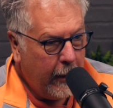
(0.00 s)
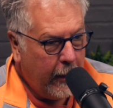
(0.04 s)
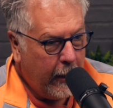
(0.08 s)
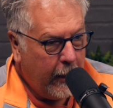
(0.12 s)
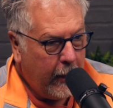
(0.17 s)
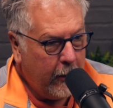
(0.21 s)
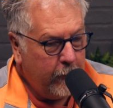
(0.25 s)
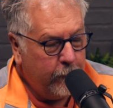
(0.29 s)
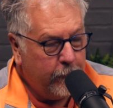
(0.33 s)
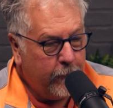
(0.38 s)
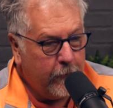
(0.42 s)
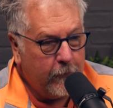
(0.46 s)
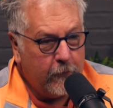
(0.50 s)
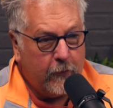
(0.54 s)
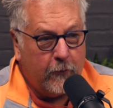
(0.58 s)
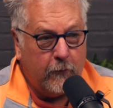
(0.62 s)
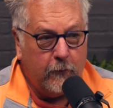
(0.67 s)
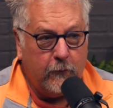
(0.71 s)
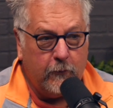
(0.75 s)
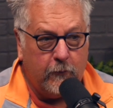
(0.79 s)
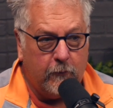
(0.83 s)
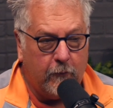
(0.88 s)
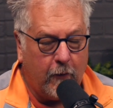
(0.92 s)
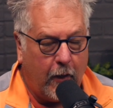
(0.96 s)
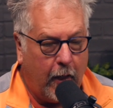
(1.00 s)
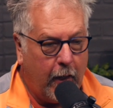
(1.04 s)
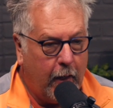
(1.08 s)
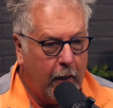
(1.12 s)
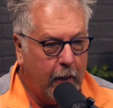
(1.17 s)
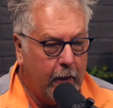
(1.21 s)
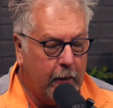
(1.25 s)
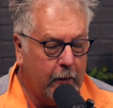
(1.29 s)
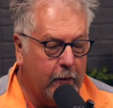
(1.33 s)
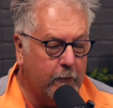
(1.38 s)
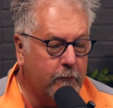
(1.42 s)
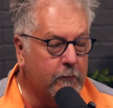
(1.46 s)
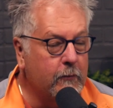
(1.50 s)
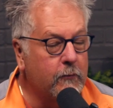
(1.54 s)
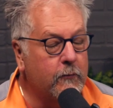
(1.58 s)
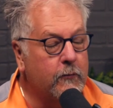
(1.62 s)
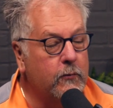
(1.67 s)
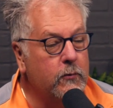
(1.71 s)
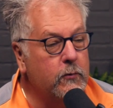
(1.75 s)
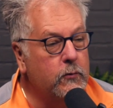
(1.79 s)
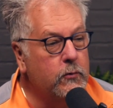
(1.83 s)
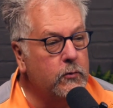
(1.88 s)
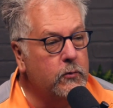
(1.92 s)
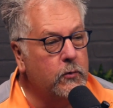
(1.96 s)
And for those listeners
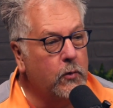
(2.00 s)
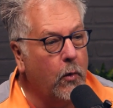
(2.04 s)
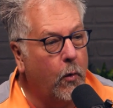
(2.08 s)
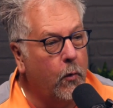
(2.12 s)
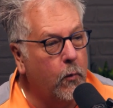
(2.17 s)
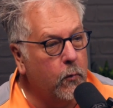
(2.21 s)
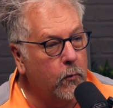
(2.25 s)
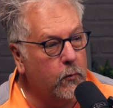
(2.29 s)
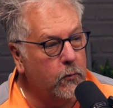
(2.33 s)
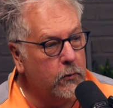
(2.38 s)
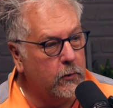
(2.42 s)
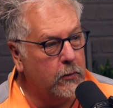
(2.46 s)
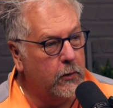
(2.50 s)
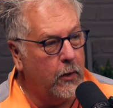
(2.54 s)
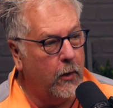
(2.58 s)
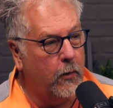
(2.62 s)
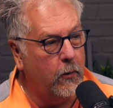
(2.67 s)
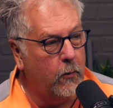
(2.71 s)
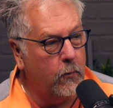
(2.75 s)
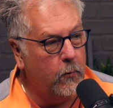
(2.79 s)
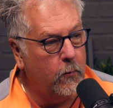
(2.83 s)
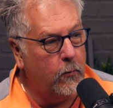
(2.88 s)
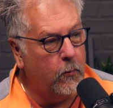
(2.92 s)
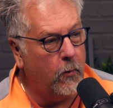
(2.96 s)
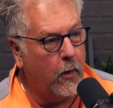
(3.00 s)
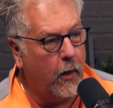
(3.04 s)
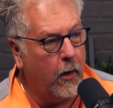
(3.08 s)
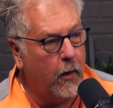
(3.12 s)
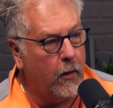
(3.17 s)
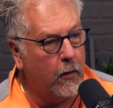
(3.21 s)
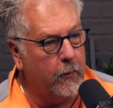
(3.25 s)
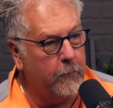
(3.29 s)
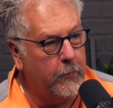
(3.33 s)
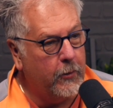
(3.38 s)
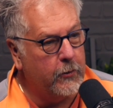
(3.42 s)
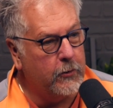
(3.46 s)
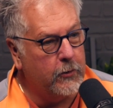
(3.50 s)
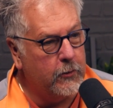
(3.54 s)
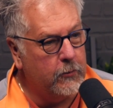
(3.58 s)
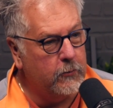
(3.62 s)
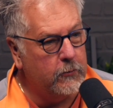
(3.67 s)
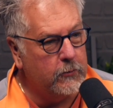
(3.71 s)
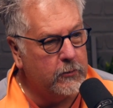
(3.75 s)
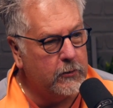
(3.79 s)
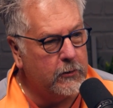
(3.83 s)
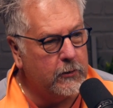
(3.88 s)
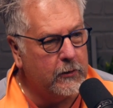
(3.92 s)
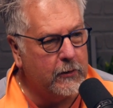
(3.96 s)
who don't know all about
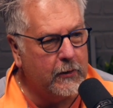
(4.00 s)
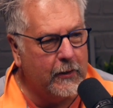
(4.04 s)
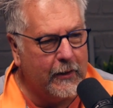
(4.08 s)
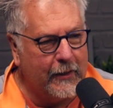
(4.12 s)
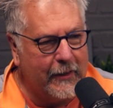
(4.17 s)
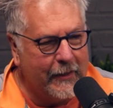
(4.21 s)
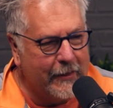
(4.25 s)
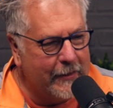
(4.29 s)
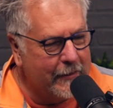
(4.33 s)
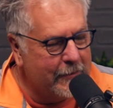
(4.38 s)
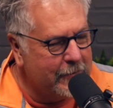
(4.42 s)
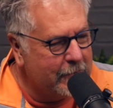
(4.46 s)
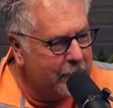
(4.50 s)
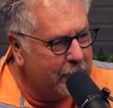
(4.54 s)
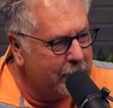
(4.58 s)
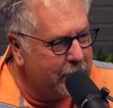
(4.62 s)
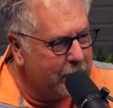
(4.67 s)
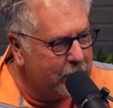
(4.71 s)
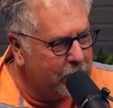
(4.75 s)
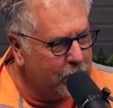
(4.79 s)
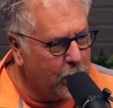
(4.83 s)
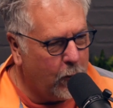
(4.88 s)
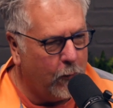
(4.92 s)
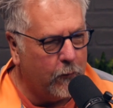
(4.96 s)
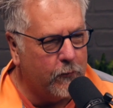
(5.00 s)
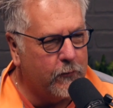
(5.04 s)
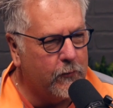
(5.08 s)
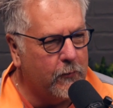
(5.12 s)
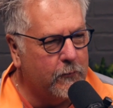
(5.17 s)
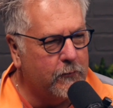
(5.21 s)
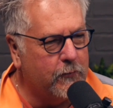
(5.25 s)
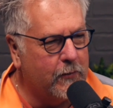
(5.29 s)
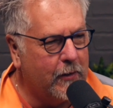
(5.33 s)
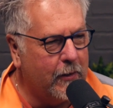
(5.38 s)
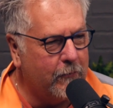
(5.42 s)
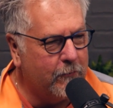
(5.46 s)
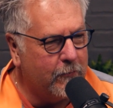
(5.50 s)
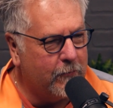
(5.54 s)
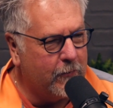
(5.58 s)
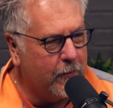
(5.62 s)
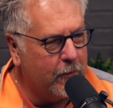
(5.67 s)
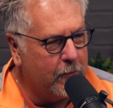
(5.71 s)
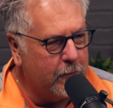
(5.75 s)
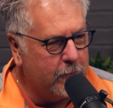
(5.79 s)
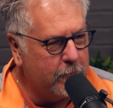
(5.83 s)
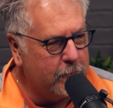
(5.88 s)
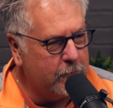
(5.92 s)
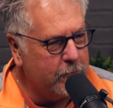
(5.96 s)
you, in Cole's Notes, give us a
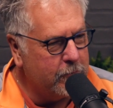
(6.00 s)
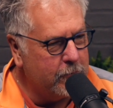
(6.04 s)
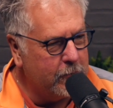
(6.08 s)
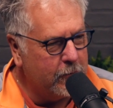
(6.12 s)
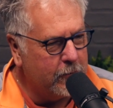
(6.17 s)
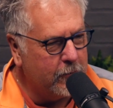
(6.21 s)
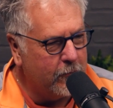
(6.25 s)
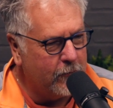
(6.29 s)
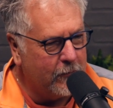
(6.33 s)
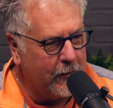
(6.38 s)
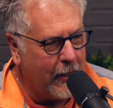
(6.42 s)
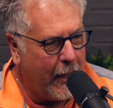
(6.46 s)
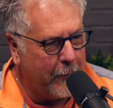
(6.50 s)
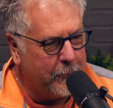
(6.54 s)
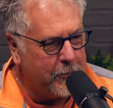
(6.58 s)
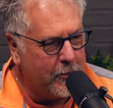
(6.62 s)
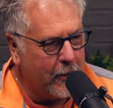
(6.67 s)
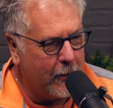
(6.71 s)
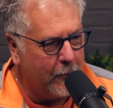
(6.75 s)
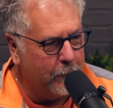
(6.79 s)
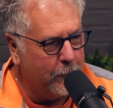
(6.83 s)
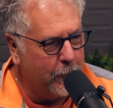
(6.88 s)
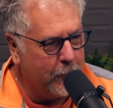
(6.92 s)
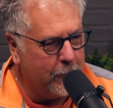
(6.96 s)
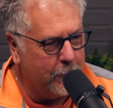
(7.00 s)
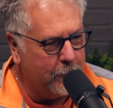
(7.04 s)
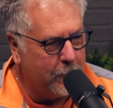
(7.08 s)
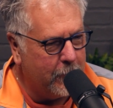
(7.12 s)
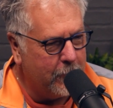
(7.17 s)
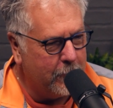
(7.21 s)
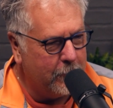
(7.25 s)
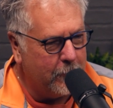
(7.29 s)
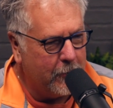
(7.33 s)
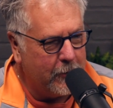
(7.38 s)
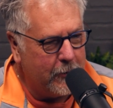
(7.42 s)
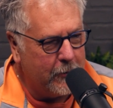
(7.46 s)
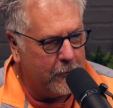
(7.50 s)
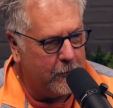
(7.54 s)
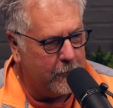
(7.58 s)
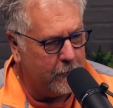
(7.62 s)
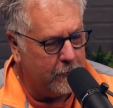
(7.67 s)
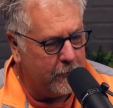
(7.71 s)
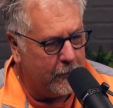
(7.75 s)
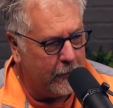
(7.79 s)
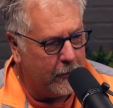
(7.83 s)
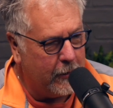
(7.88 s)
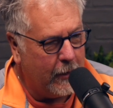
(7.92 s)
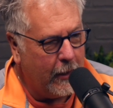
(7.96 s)
little snapshot of what you
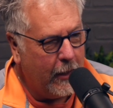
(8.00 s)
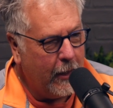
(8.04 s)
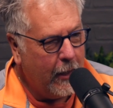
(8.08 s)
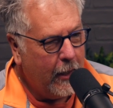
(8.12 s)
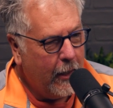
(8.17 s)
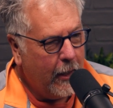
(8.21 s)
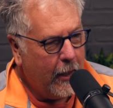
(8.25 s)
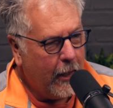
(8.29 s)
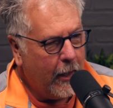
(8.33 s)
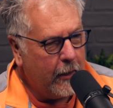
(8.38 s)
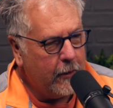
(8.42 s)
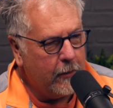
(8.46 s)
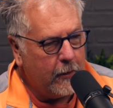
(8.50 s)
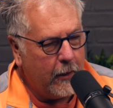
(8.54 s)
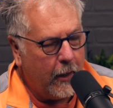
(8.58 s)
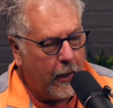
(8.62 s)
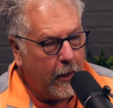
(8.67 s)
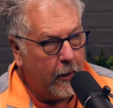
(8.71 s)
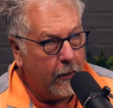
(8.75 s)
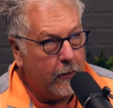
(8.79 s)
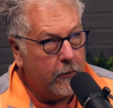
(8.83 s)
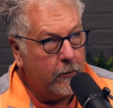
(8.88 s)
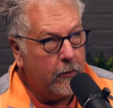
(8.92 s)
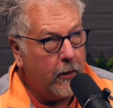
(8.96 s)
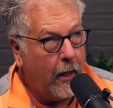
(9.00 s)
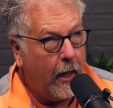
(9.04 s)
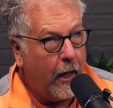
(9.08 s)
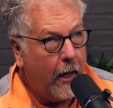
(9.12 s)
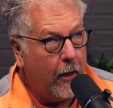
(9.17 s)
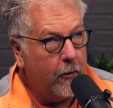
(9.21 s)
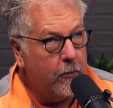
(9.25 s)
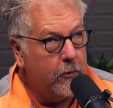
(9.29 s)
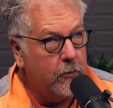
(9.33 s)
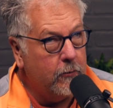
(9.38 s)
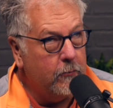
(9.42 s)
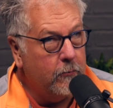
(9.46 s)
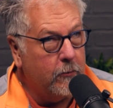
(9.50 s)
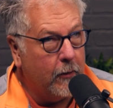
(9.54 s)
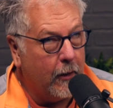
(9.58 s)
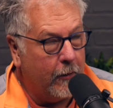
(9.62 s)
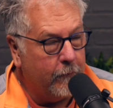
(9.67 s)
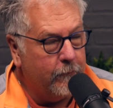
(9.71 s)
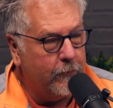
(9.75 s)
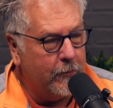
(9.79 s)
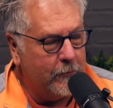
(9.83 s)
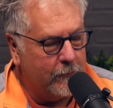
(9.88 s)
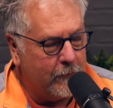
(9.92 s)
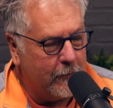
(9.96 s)
do and how you
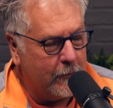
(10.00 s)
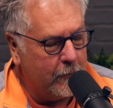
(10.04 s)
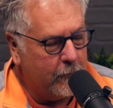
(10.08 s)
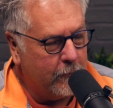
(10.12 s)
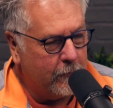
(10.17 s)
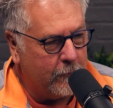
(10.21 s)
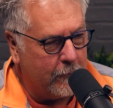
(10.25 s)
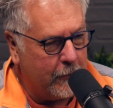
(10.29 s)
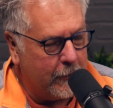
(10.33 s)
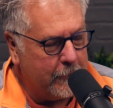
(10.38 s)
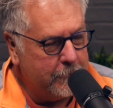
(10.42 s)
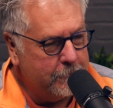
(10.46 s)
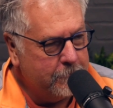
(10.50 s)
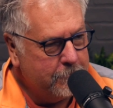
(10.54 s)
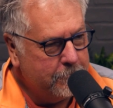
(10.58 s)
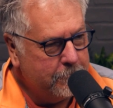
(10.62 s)
love this industry.